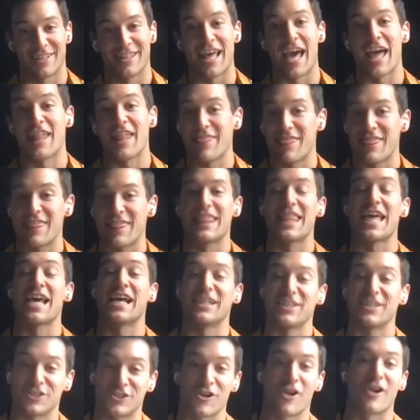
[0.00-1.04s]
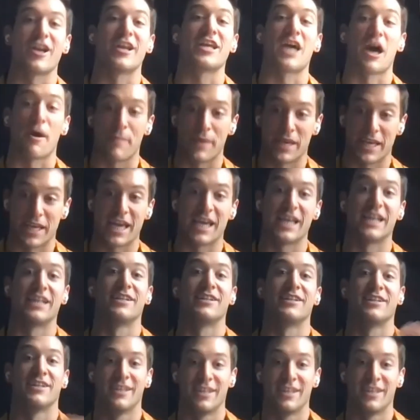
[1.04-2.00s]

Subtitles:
Then things started coming in